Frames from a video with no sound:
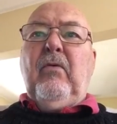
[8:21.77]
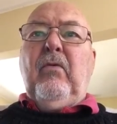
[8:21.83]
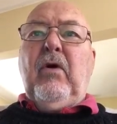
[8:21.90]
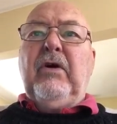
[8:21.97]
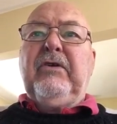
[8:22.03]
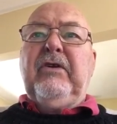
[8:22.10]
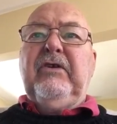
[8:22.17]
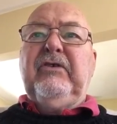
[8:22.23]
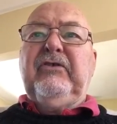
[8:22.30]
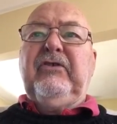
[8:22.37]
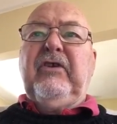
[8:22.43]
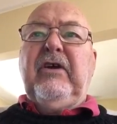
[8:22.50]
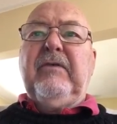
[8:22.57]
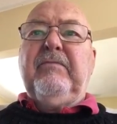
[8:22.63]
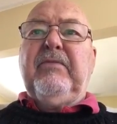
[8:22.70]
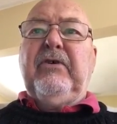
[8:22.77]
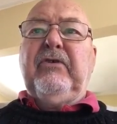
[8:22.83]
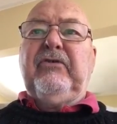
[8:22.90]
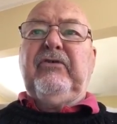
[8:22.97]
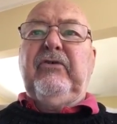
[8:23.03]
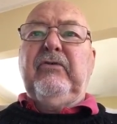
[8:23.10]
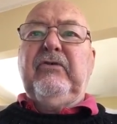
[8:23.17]
What is their
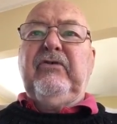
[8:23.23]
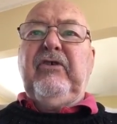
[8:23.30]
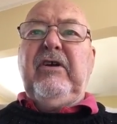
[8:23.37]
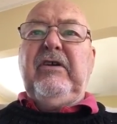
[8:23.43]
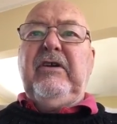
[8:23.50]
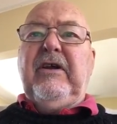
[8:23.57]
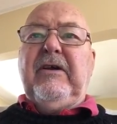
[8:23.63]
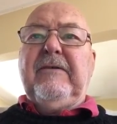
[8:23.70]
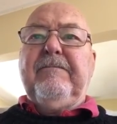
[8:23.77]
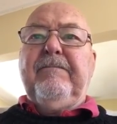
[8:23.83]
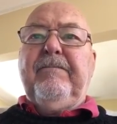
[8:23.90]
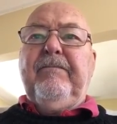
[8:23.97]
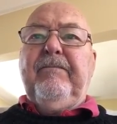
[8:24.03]
personal agenda?